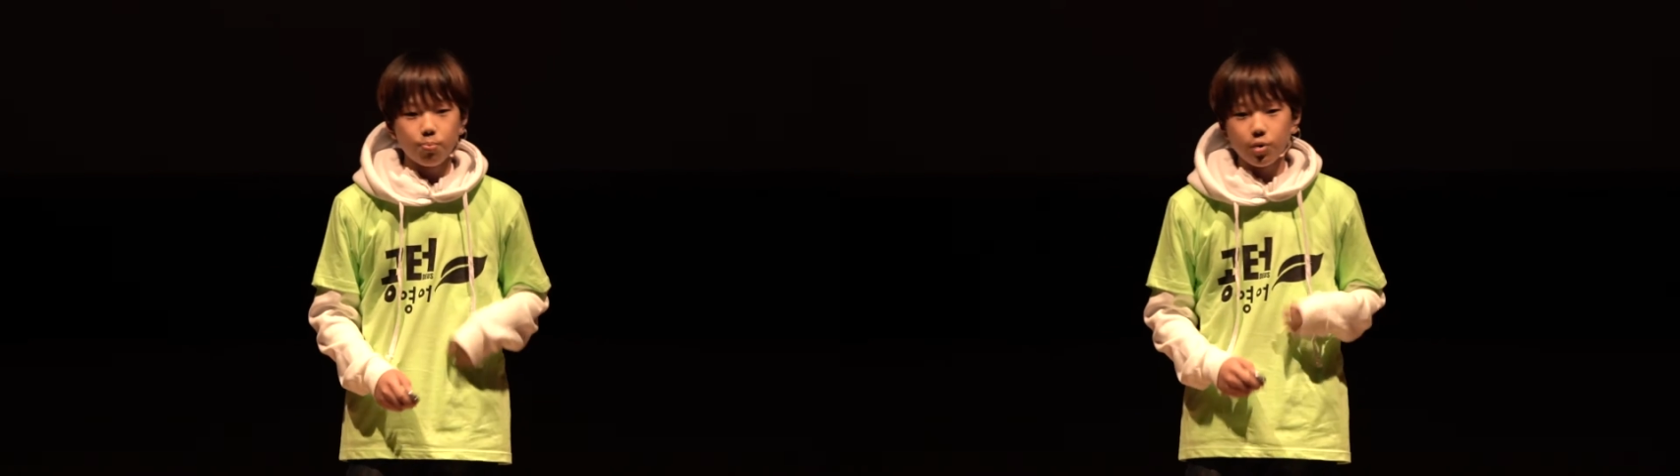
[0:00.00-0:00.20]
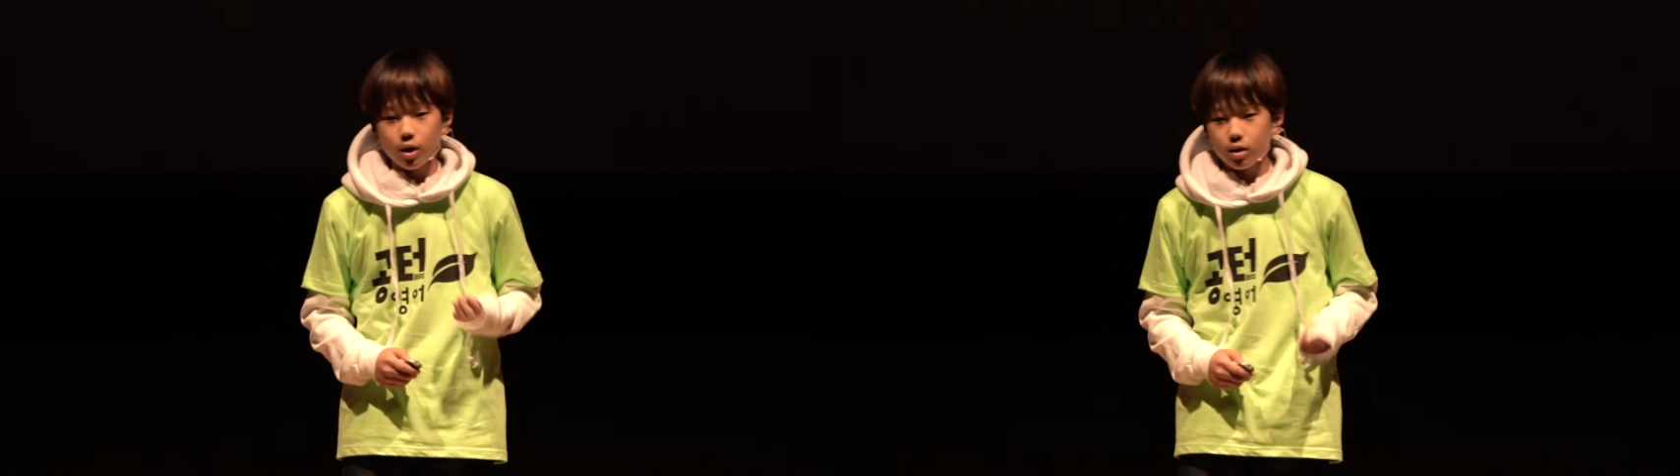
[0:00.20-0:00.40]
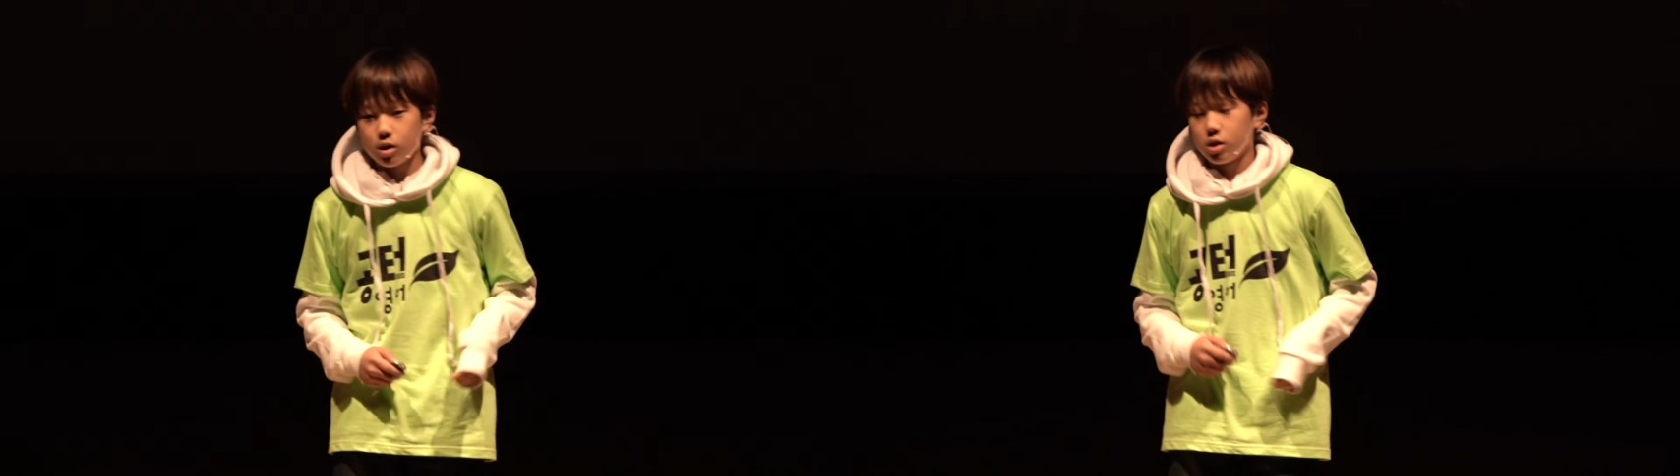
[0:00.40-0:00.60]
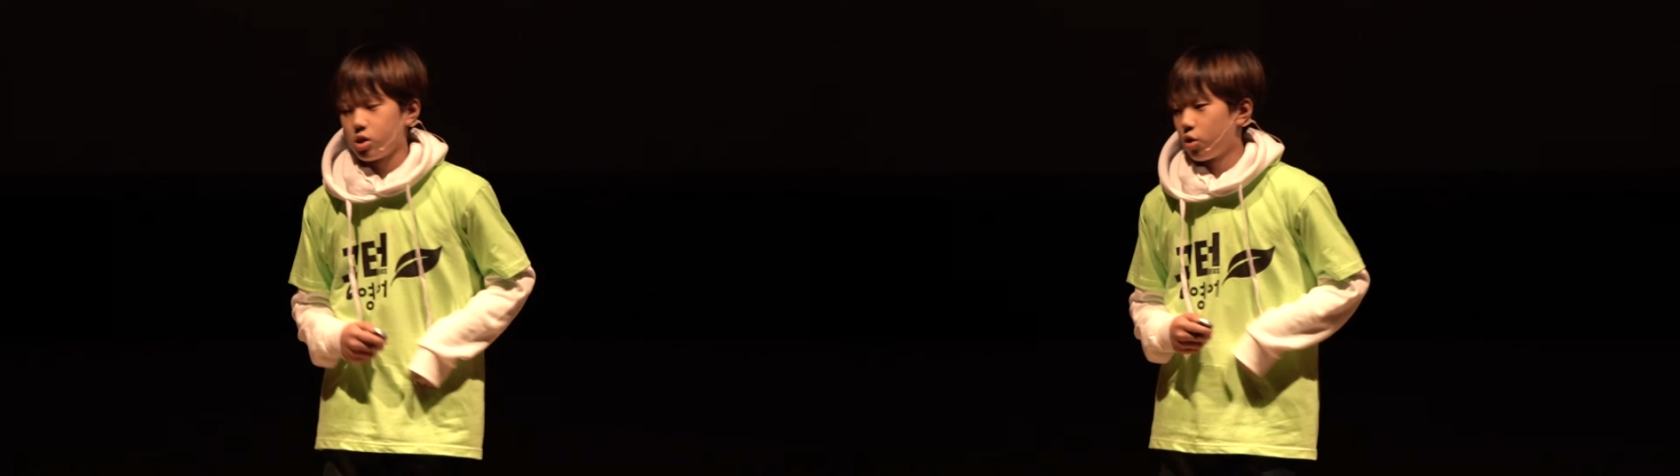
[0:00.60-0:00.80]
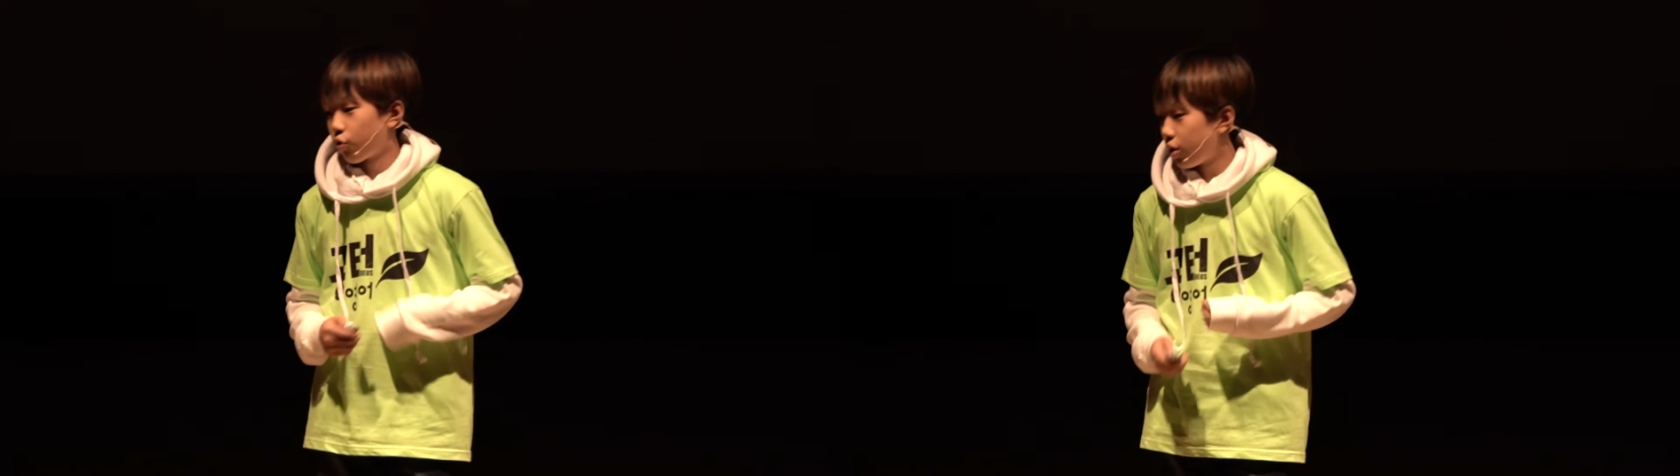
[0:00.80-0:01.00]
big
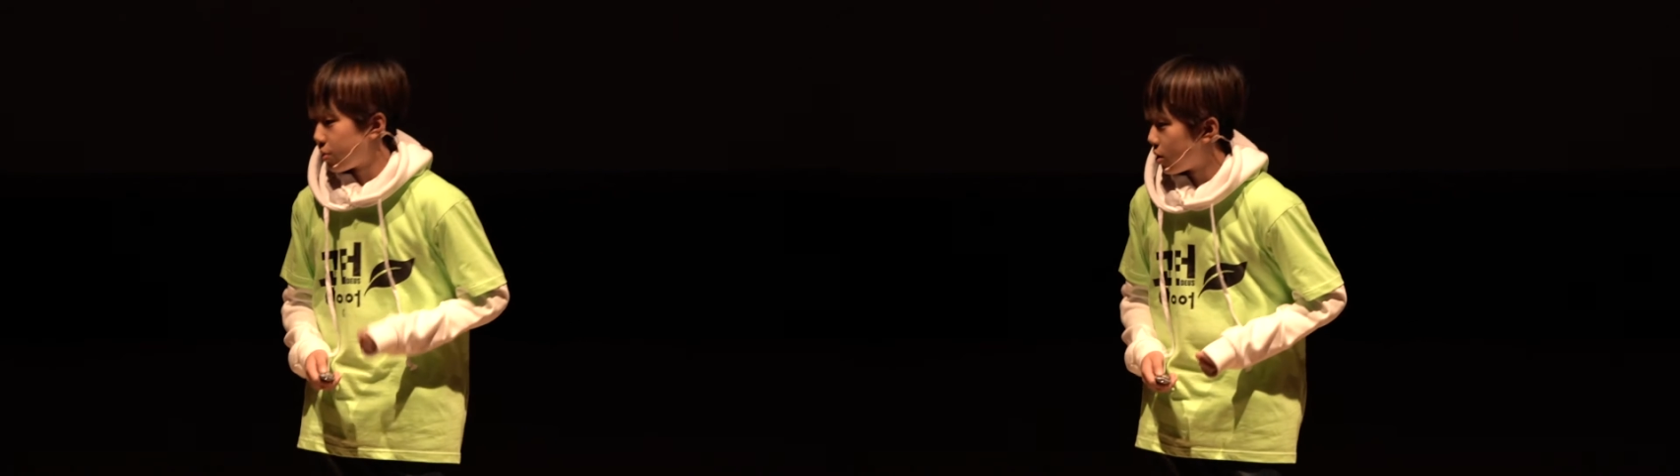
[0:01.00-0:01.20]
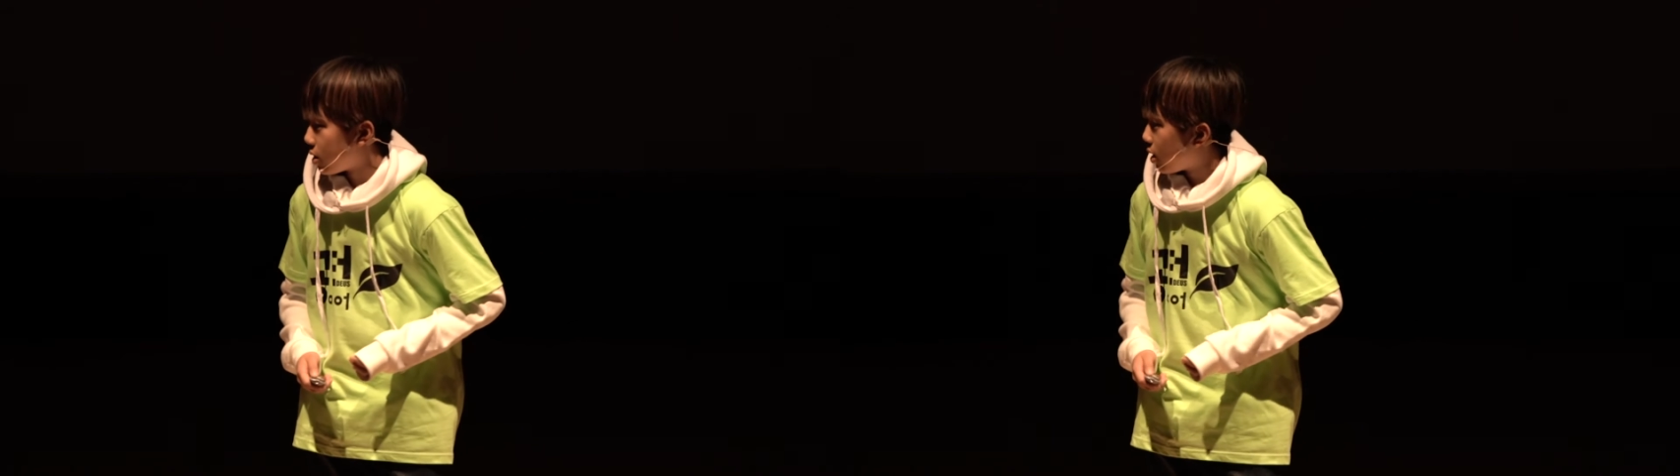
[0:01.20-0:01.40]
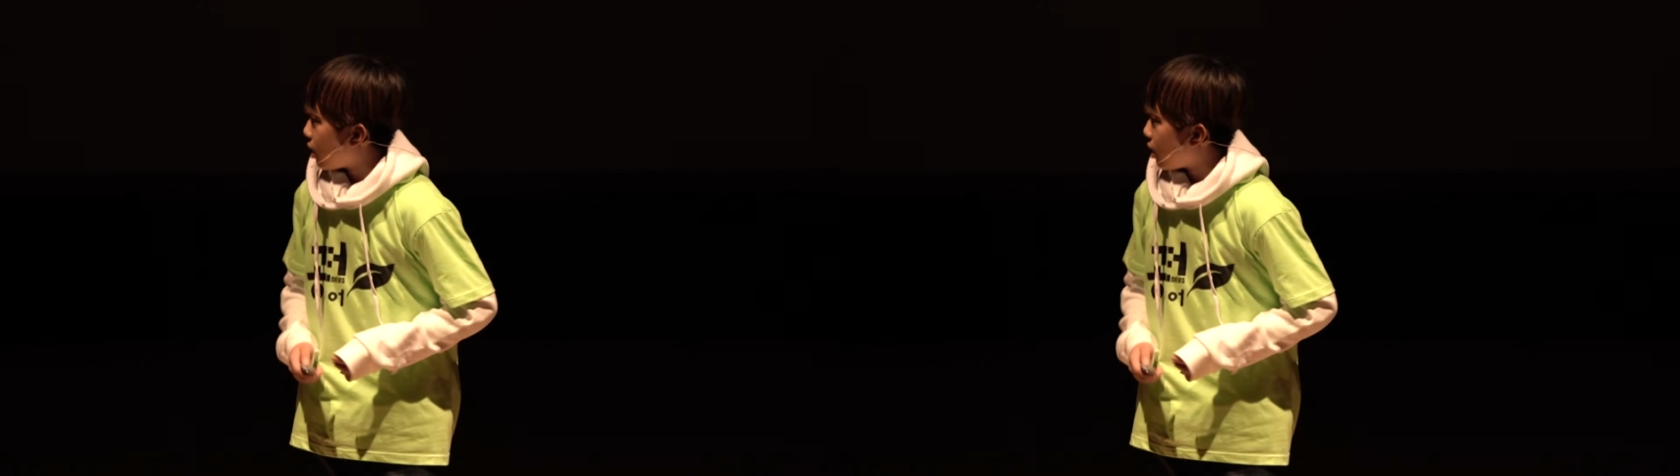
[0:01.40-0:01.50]
disagreement.